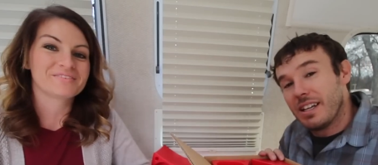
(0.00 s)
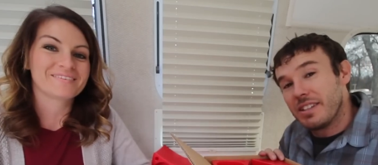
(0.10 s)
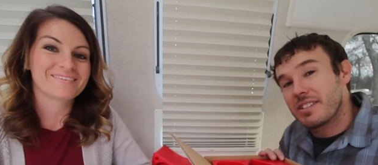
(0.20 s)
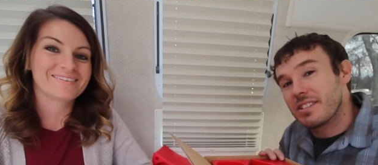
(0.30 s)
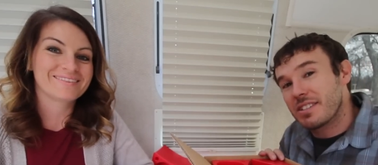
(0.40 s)

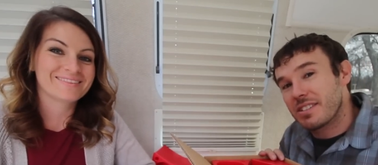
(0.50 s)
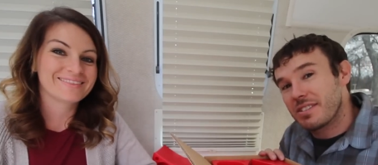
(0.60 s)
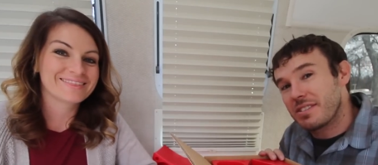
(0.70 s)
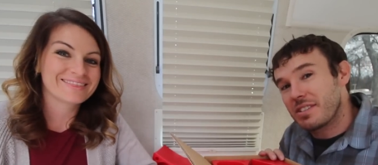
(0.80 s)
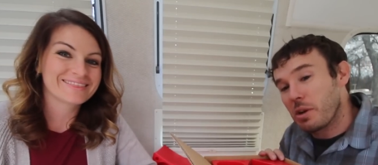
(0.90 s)
Speaker 1: This is
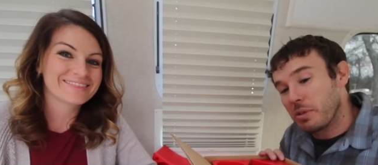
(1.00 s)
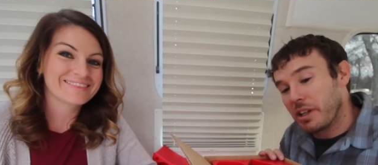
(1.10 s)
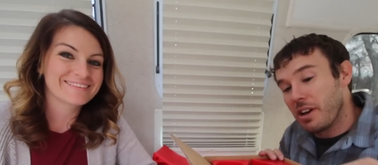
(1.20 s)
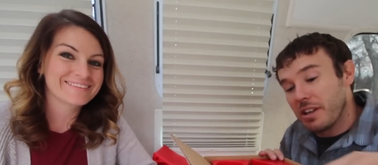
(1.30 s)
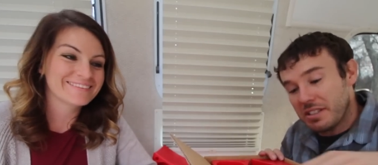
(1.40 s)
totally
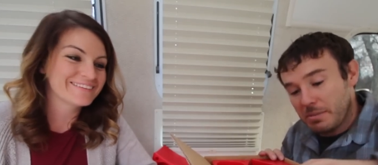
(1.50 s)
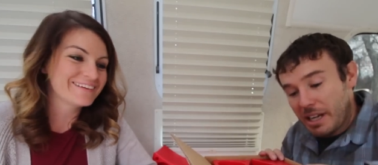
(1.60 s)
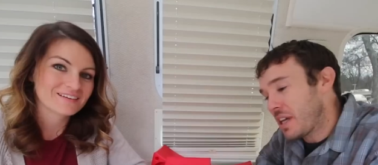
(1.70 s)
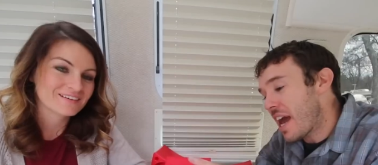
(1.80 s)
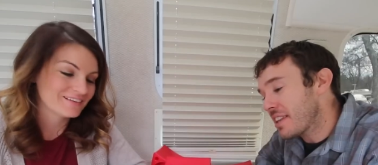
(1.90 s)
awesome, and
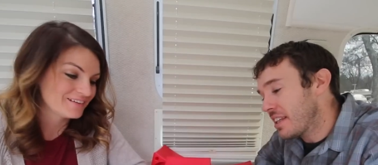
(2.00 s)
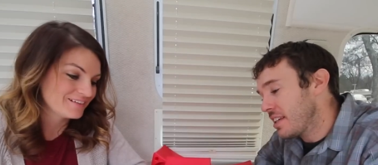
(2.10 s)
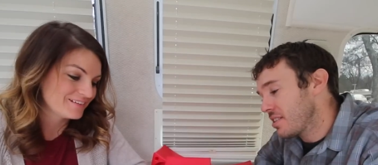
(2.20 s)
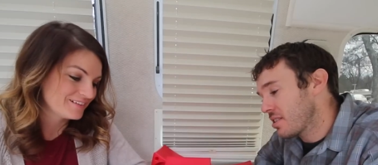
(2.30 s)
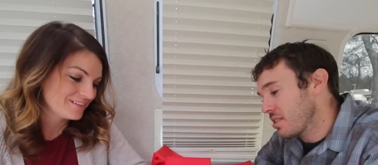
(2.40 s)
we had
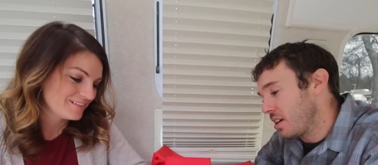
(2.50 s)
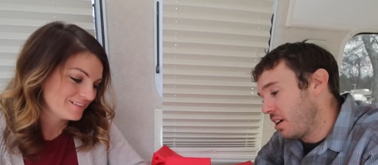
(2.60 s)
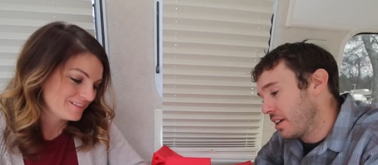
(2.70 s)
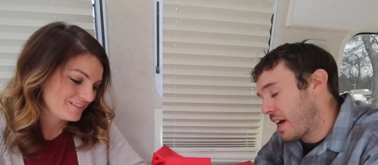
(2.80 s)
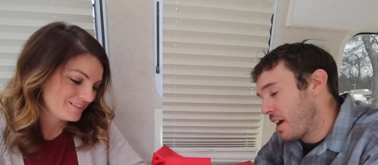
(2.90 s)
these
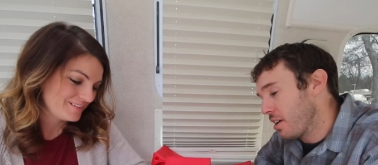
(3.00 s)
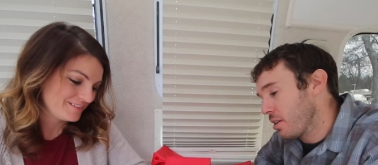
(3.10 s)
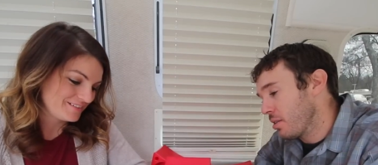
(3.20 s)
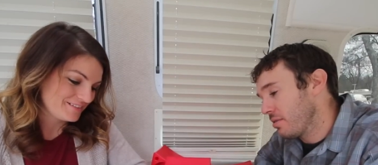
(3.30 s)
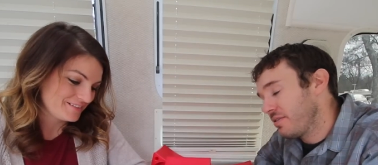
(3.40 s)
on
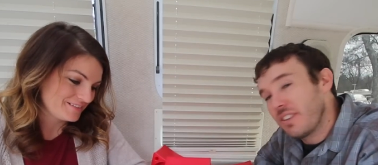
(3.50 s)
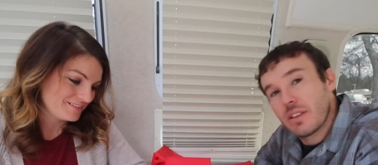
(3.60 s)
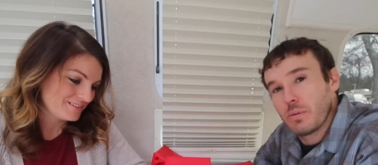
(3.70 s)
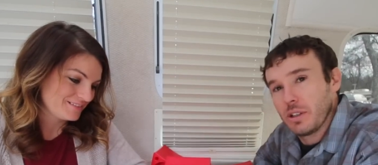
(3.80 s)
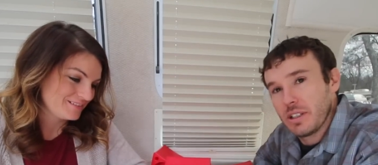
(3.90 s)
our fifth
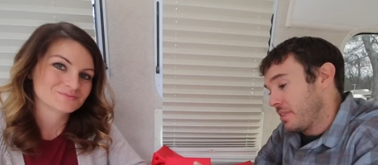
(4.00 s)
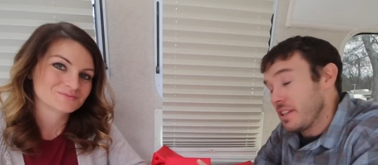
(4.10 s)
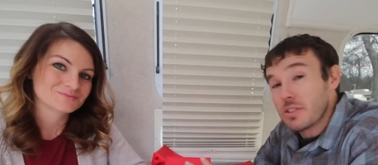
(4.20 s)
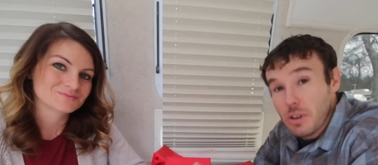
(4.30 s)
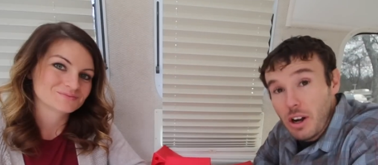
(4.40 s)
wheel.
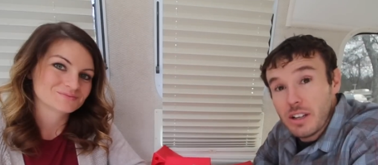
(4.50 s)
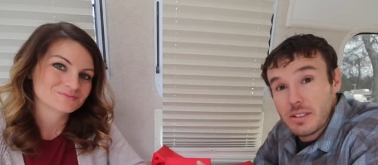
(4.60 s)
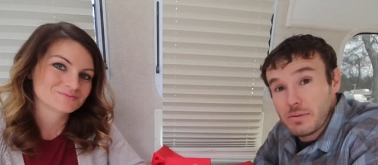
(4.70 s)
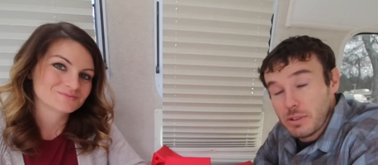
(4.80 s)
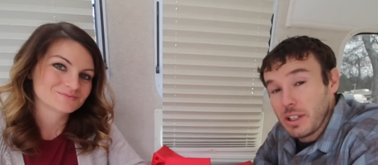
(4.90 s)
These are
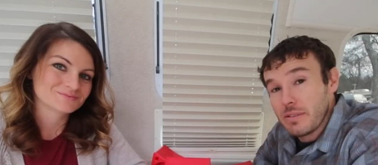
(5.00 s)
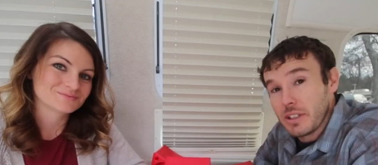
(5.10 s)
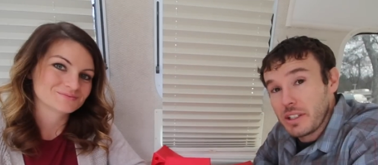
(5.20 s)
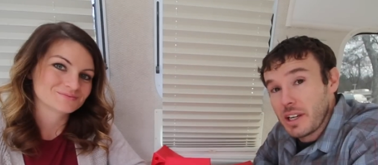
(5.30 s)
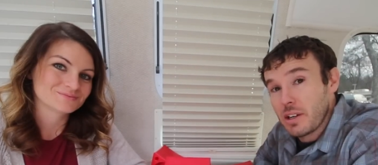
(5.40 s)
awesome for
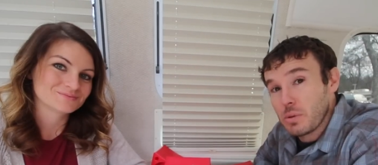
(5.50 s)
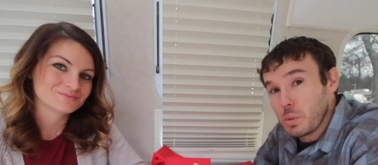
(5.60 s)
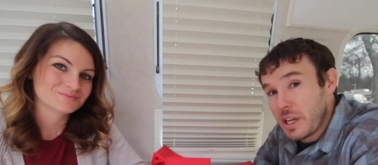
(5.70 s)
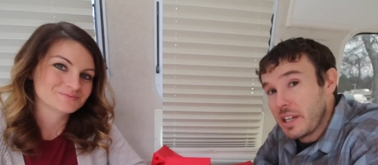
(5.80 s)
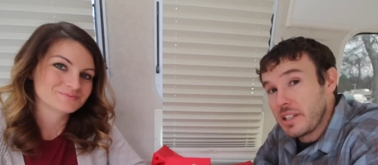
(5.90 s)
leveling. They are
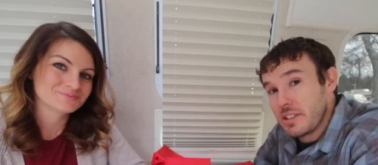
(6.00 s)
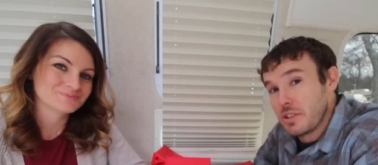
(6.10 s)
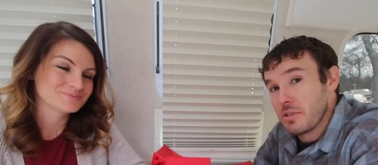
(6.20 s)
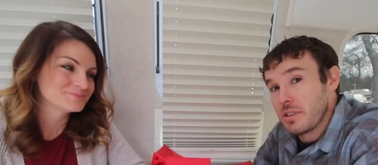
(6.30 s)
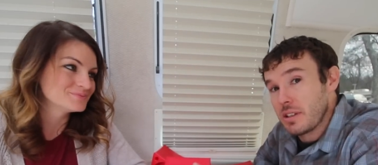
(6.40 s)
way
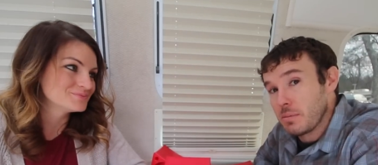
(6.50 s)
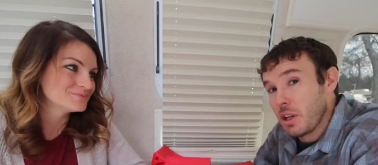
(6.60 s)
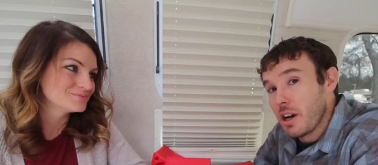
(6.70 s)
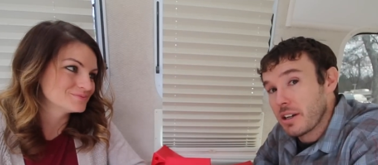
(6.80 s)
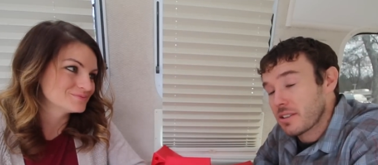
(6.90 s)
easier than the
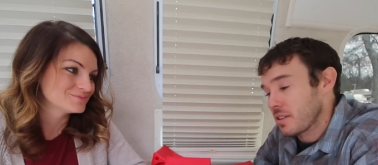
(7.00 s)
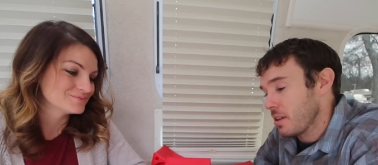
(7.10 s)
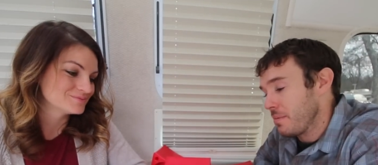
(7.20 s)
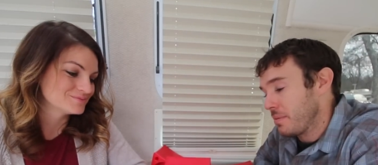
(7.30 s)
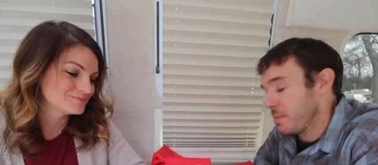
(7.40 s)
blocks.
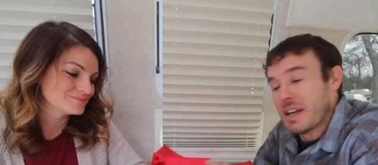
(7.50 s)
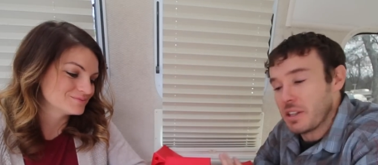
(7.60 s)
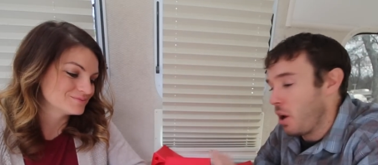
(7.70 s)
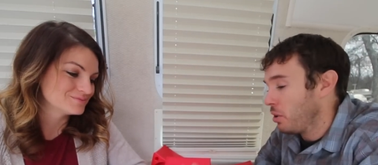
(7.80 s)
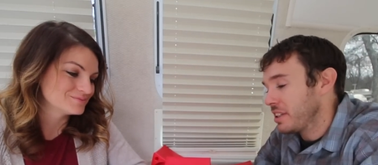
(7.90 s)
About
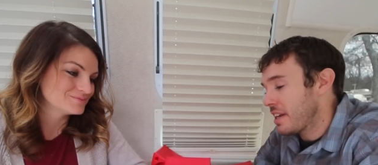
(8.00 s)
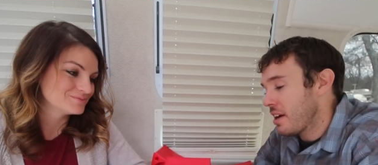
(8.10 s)
the only